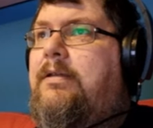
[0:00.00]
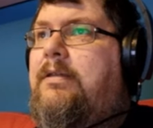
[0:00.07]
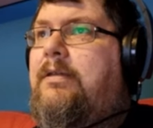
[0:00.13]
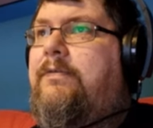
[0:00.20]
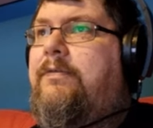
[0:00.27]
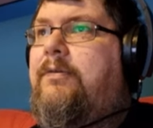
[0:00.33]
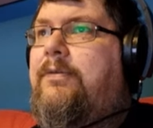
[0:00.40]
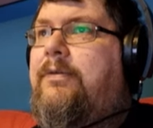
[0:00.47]

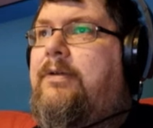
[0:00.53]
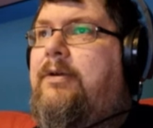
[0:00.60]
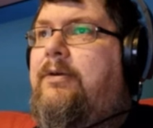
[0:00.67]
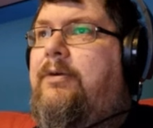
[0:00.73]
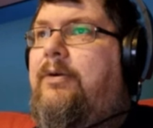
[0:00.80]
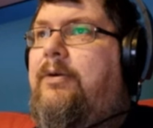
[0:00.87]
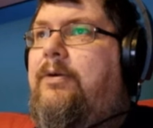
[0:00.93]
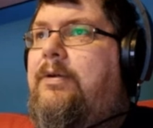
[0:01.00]
The fourth
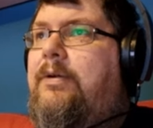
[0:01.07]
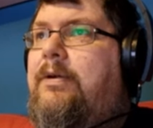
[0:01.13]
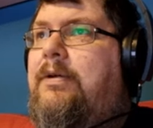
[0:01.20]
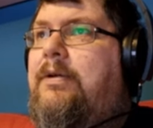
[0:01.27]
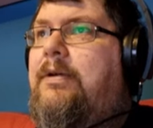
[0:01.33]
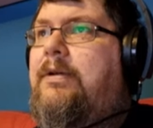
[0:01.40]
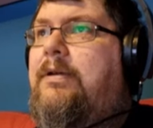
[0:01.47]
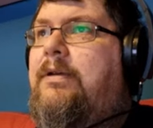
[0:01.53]
clue,
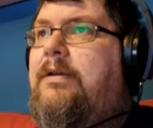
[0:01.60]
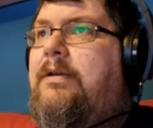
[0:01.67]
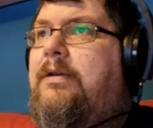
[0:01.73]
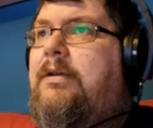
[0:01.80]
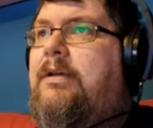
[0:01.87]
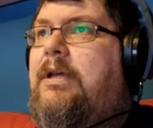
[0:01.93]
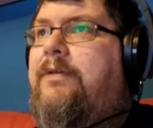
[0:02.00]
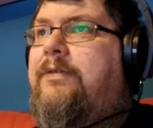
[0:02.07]

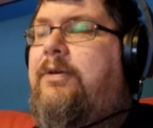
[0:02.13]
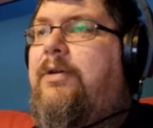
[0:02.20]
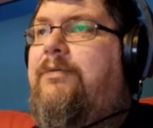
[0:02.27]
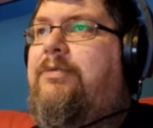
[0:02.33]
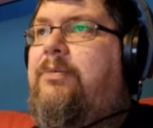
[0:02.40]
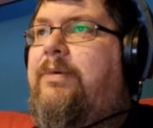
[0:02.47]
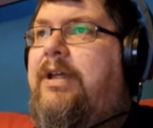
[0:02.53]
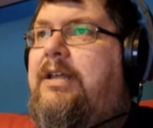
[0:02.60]
have you
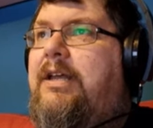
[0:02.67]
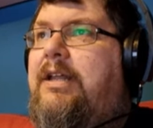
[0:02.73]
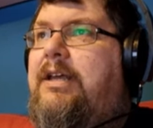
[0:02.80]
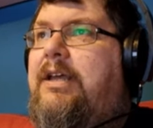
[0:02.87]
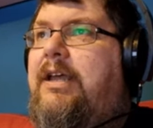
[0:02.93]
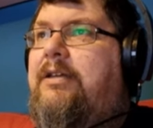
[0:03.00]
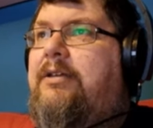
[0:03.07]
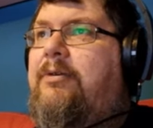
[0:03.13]
ever read
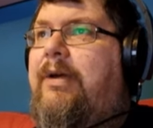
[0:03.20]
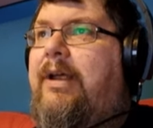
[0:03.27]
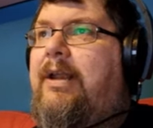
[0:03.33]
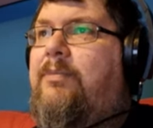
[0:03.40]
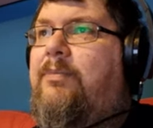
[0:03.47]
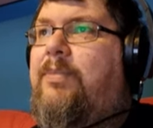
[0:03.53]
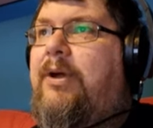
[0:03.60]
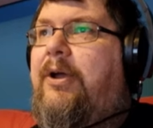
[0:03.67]
any Edgar
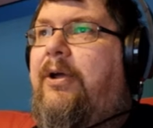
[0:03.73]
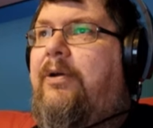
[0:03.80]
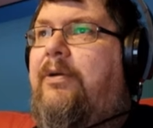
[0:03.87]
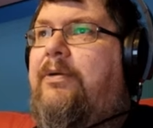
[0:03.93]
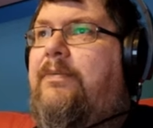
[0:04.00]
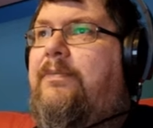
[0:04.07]
Allan Poe?